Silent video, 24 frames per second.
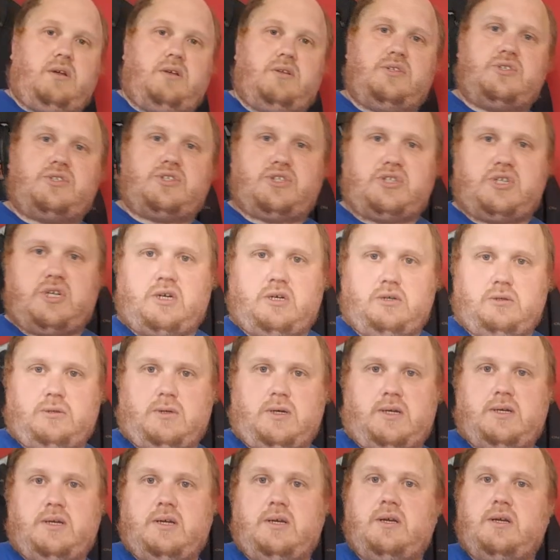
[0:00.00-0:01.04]
So,
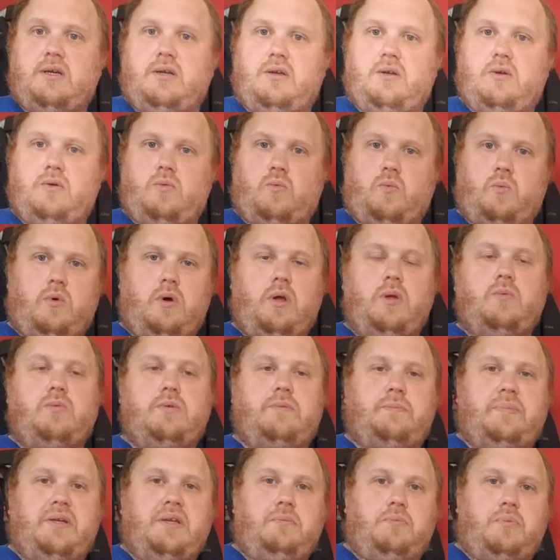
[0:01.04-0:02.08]
why
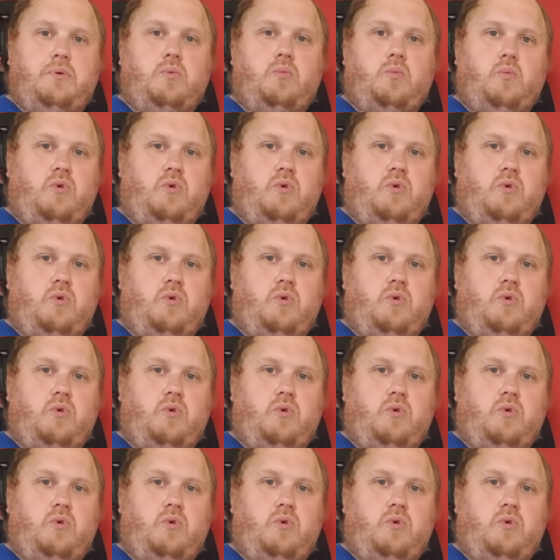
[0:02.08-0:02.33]
would people